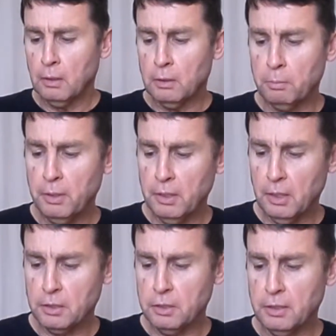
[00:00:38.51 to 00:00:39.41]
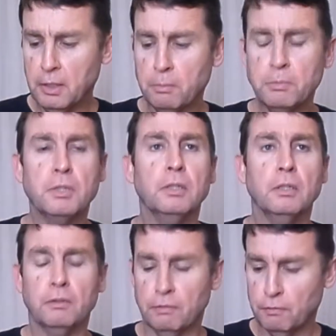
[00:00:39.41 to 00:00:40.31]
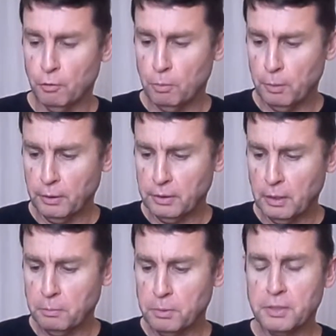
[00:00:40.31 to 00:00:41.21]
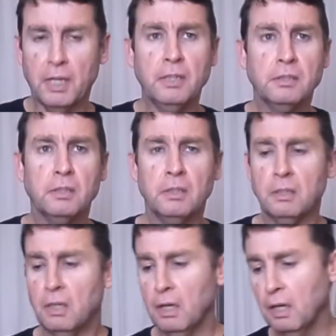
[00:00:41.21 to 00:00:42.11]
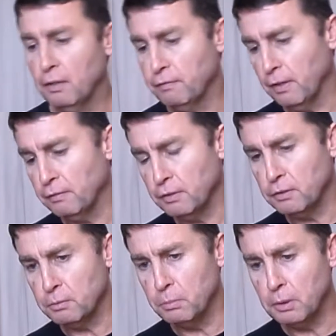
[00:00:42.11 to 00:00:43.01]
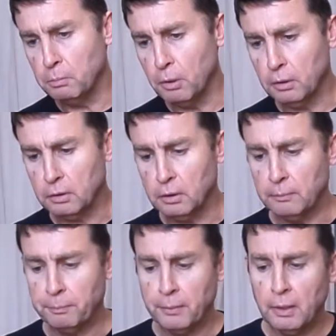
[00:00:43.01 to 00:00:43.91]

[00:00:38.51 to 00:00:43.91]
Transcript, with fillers: The beer actually comes in at 4.8% on a 500ml bottle.